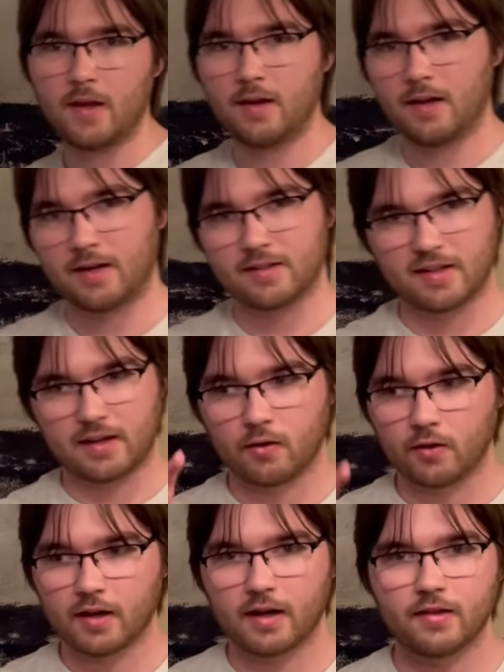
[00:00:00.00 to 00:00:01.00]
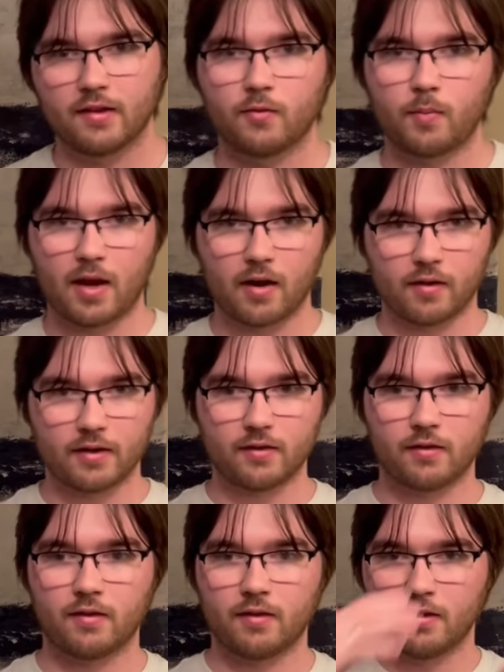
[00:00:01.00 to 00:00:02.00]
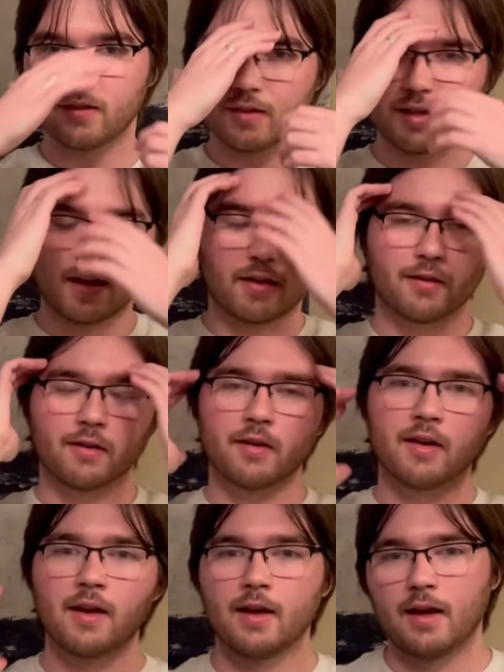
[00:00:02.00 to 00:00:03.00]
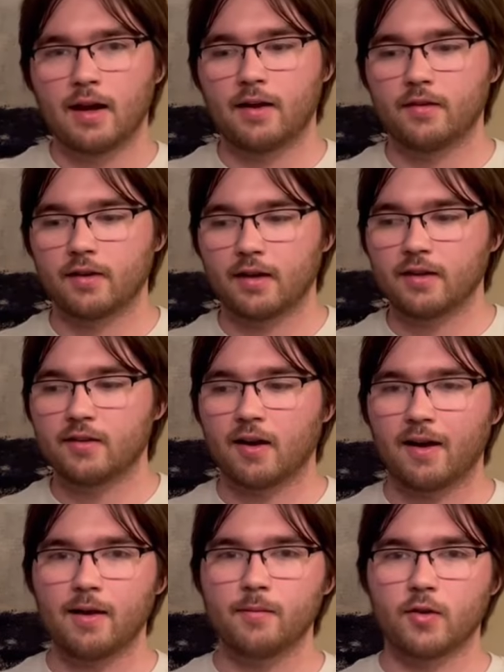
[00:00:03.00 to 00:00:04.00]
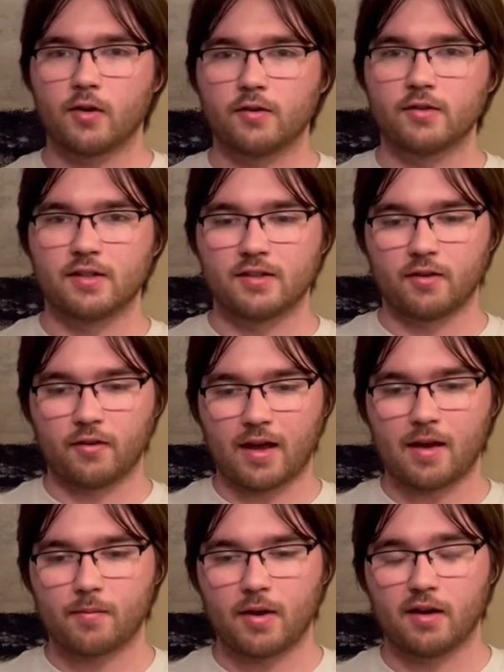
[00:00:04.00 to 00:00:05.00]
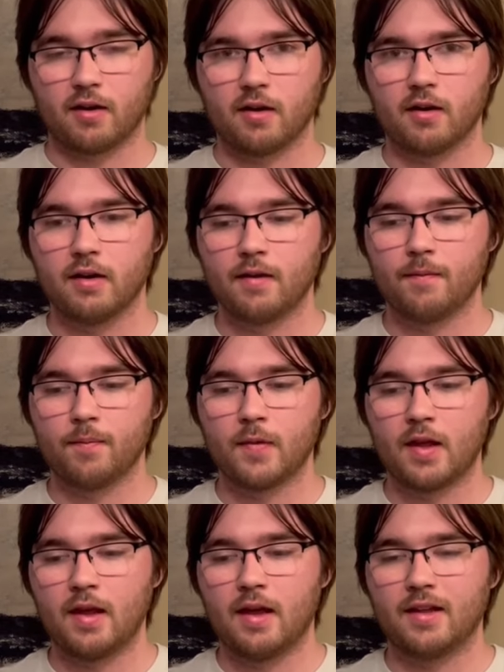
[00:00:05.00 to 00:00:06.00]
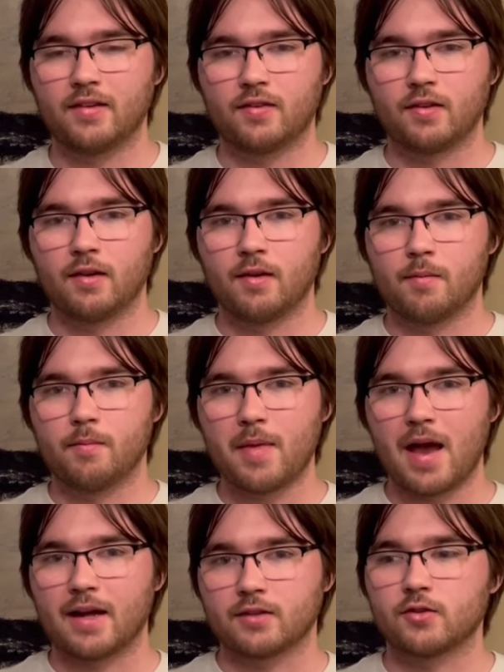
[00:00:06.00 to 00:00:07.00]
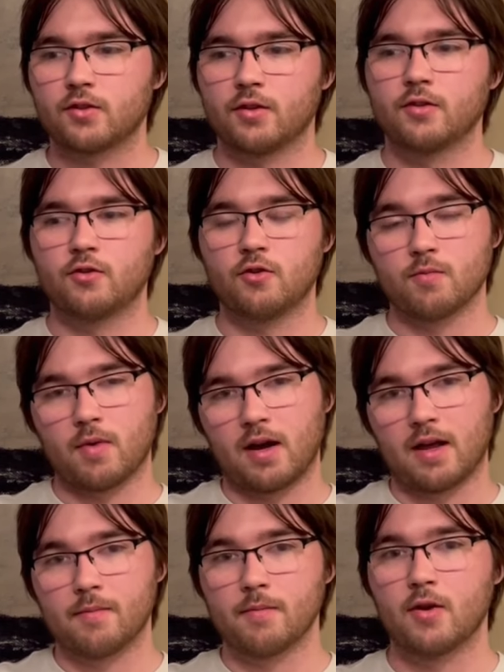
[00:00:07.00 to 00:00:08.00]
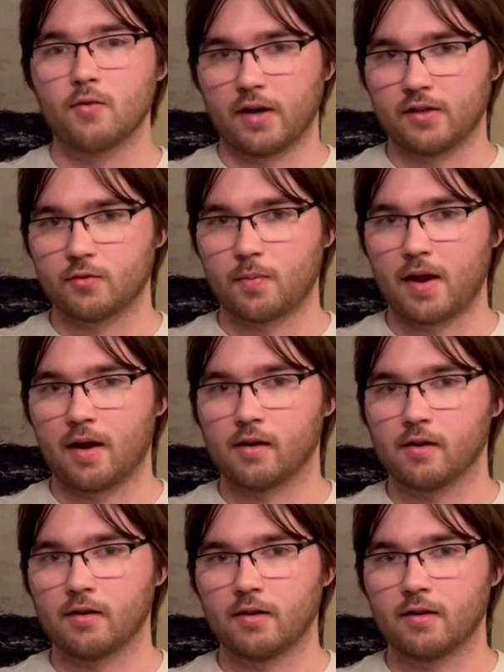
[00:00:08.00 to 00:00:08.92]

And I say, okay, this pair is together. And then I time those until that pair is matched to my mid-range pair.